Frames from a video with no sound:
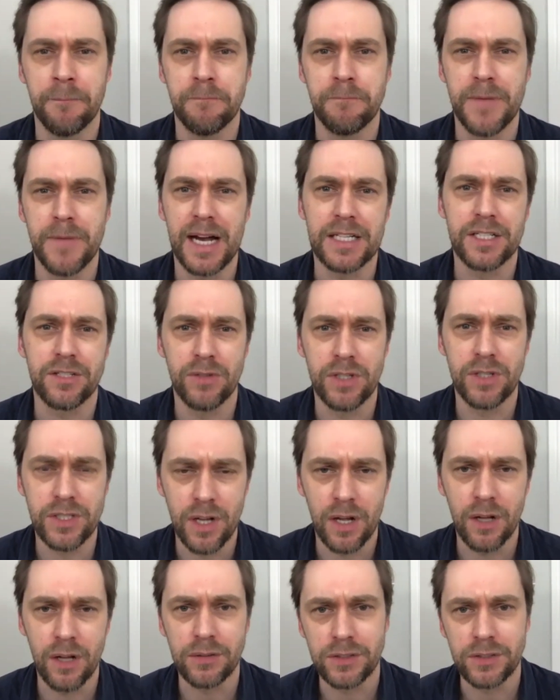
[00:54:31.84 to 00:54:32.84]
as a
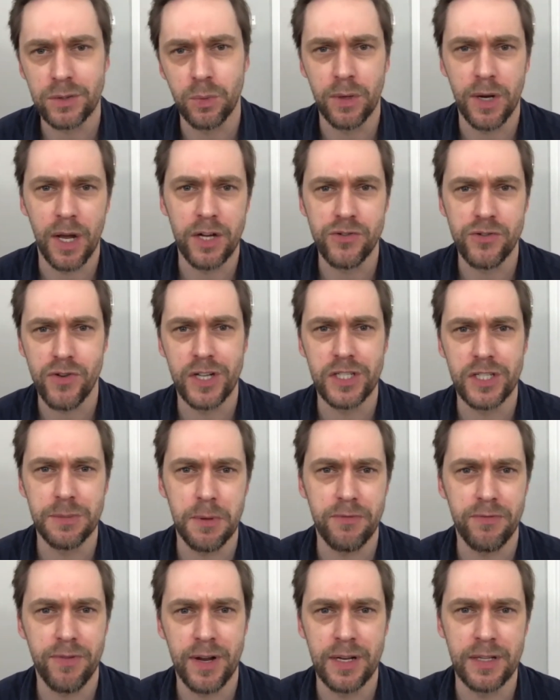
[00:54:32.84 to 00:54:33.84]
result, when I tried to be
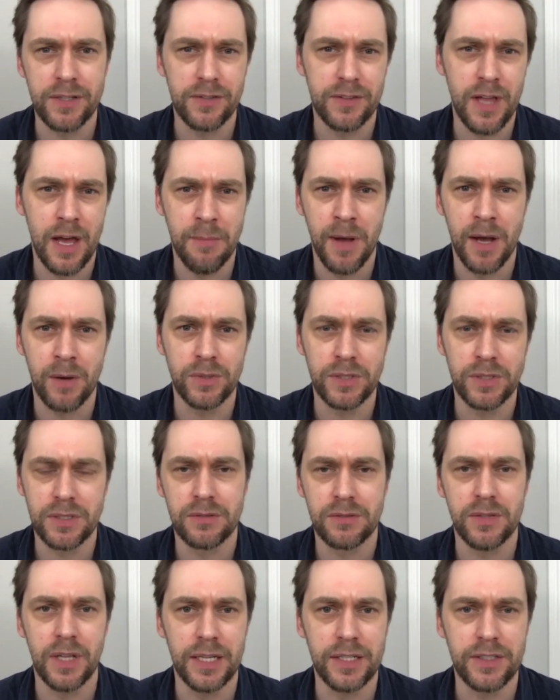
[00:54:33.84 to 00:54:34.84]
friendly to them, I was
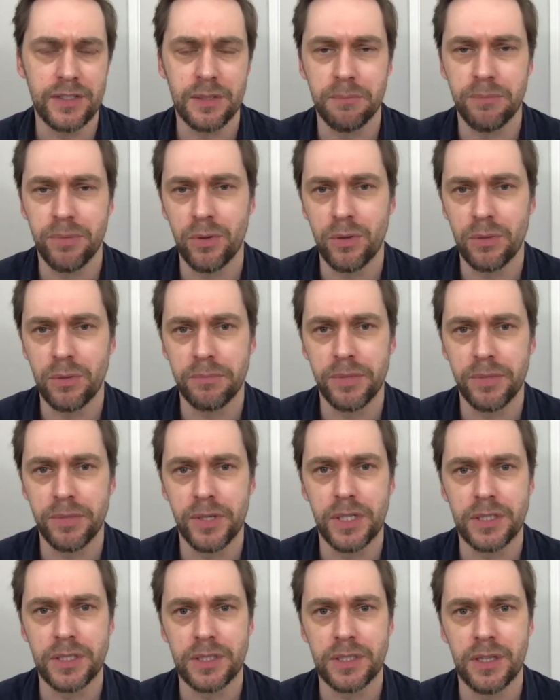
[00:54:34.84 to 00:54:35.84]
the least important
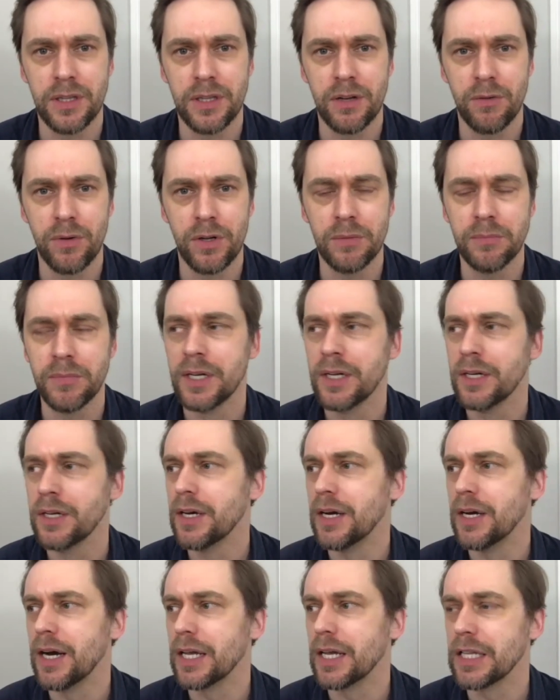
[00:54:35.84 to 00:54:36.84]
person in the room,
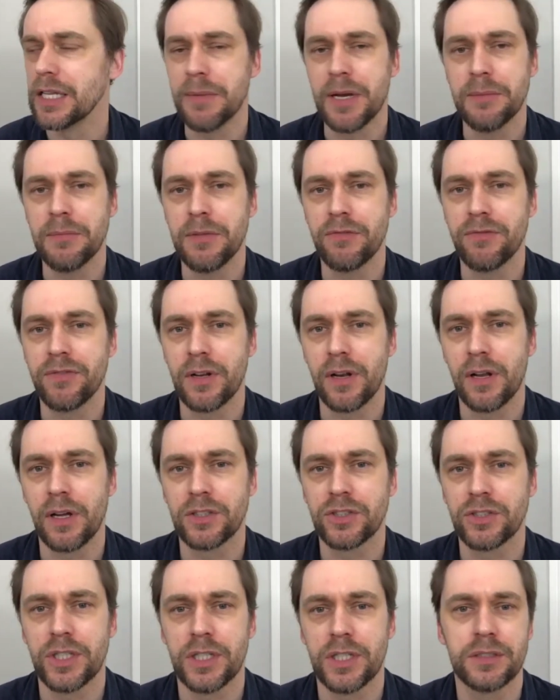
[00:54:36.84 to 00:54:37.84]
and they made me feel like
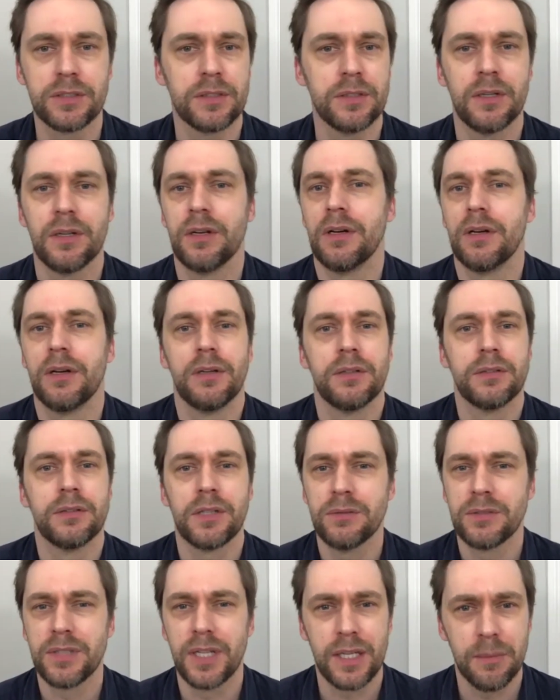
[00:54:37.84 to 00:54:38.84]
shit. Don't
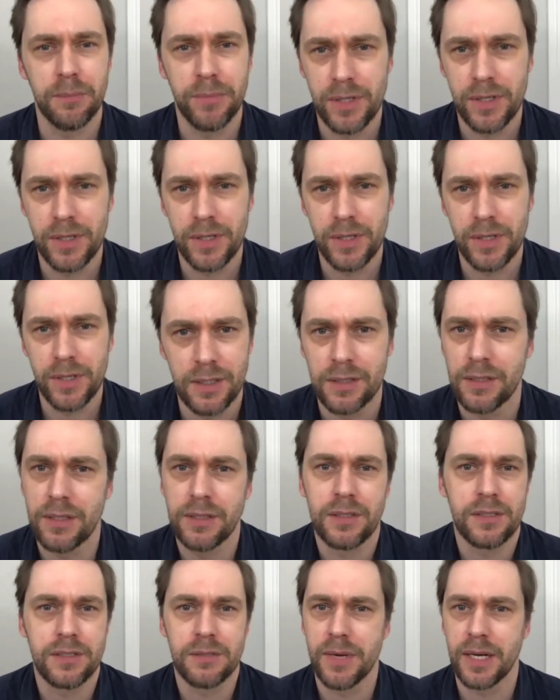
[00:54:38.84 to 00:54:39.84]
take it personally, it
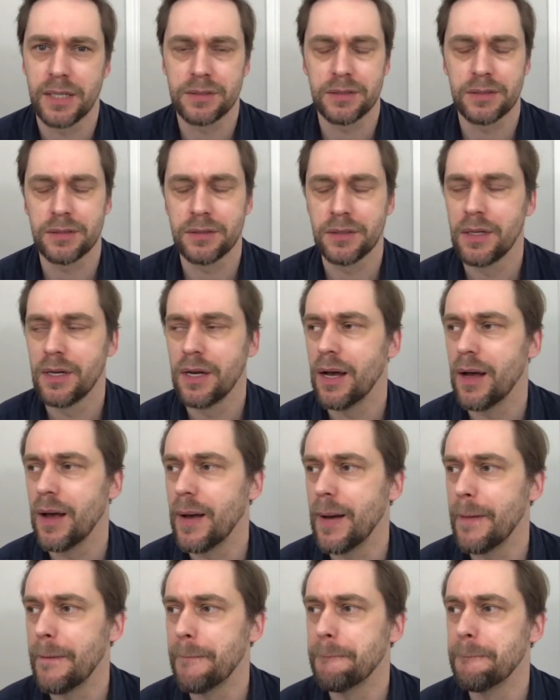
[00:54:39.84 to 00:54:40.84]
doesn't matter.
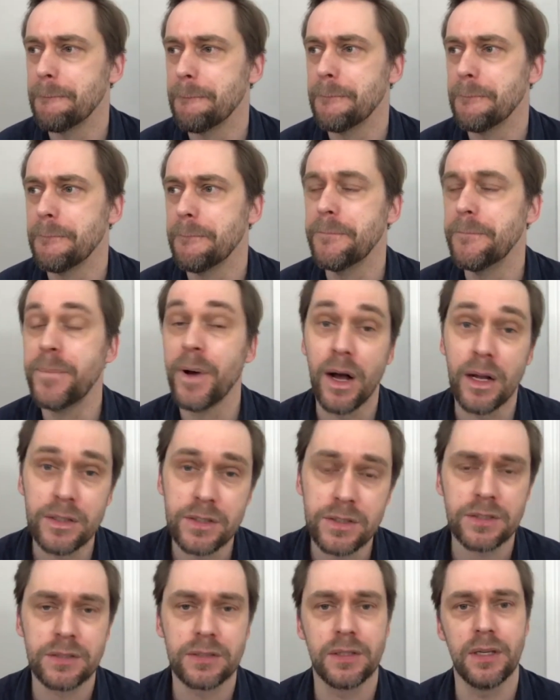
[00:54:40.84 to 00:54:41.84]

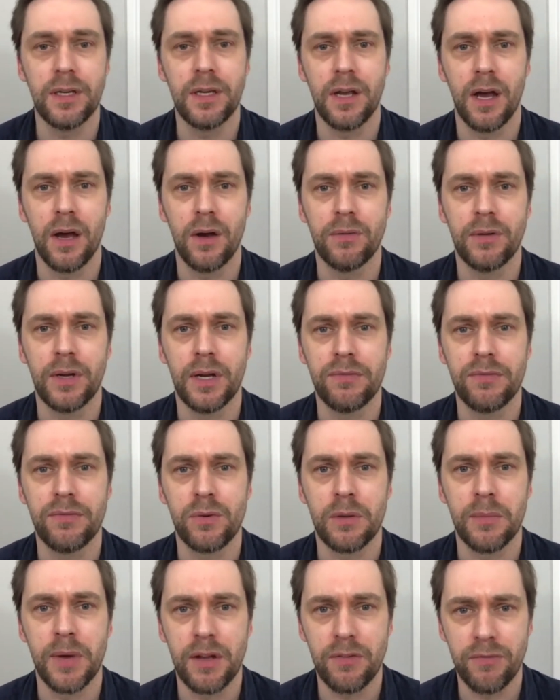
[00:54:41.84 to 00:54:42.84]
But, you know, if you want
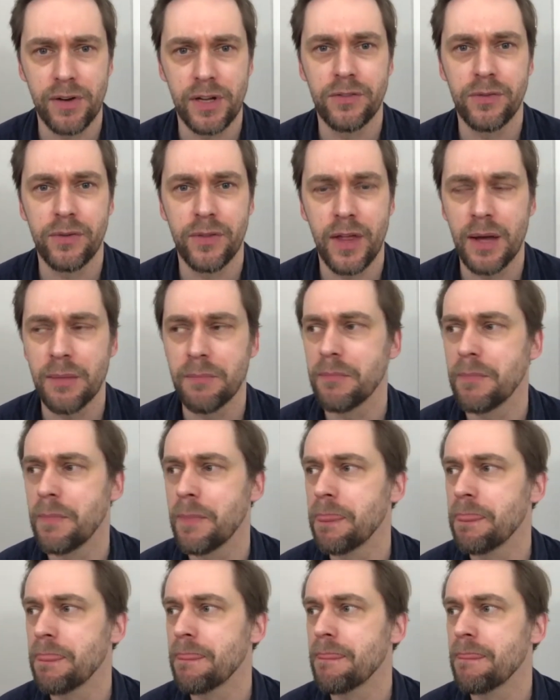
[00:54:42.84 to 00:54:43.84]
to make friends with them,
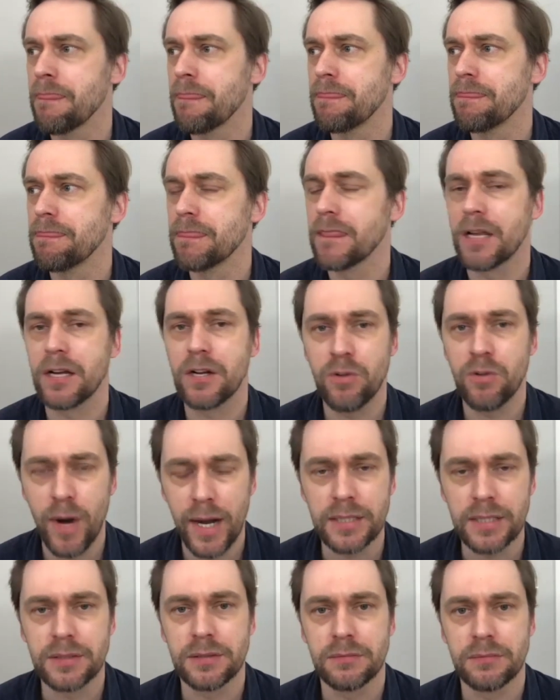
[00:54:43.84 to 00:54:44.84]
great.